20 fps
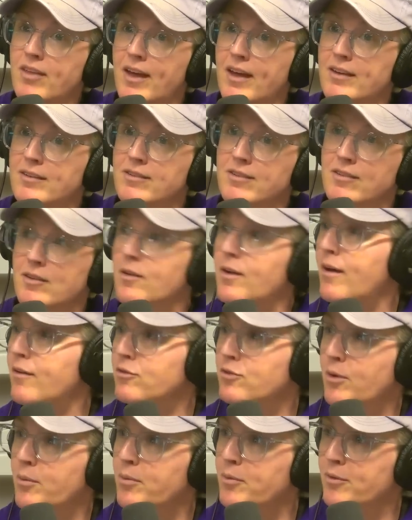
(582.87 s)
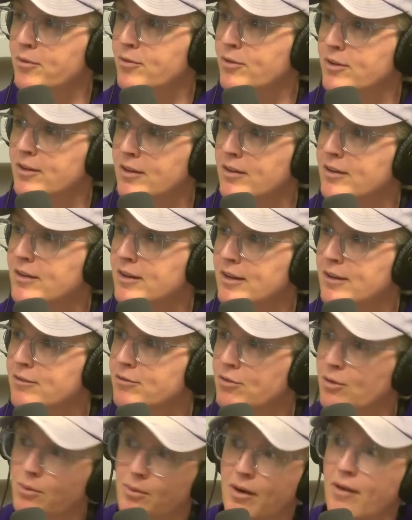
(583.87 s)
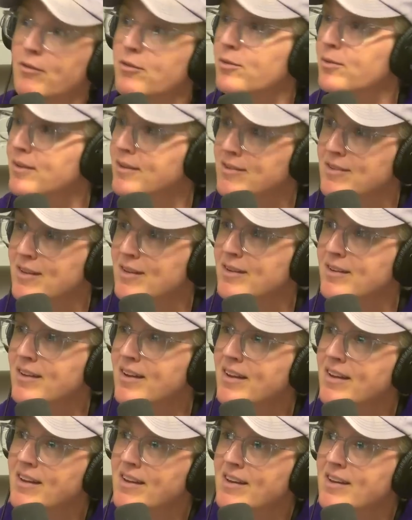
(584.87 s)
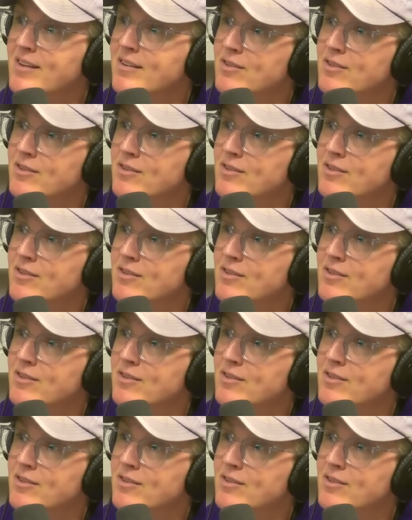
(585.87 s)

and still have trouble with fertility for whatever reason. Yeah.